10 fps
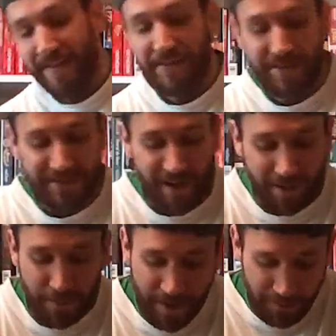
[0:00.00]
this is
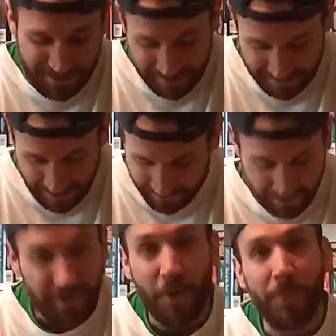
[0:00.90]
all about, because I haven't
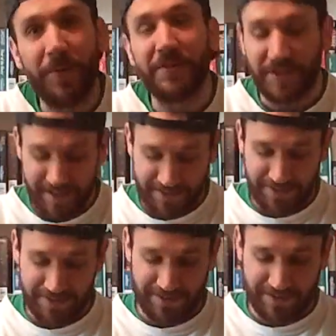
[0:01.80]
even opened this yet.
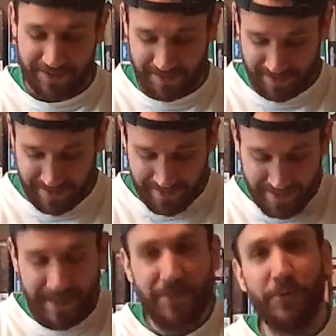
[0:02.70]
So this is
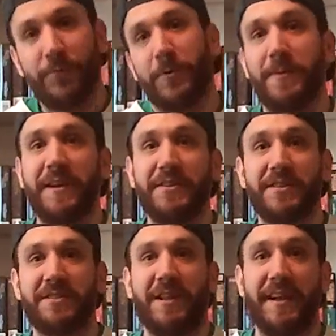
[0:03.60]
new for me,
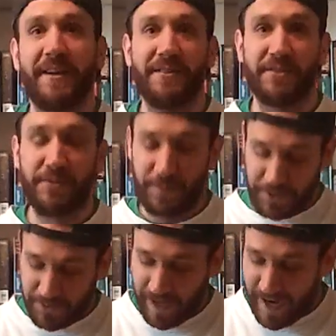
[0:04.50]
just like it is new for
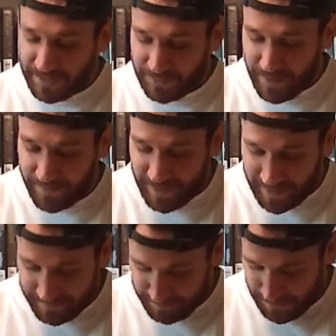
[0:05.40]
you guys who may have
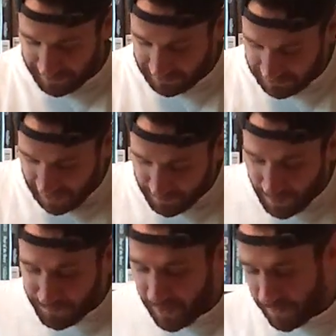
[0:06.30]
not picked this game
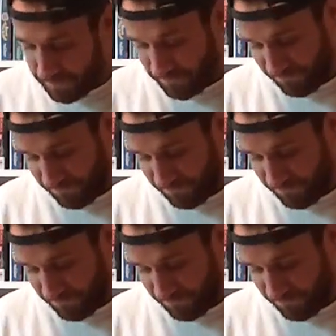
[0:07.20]
up yet.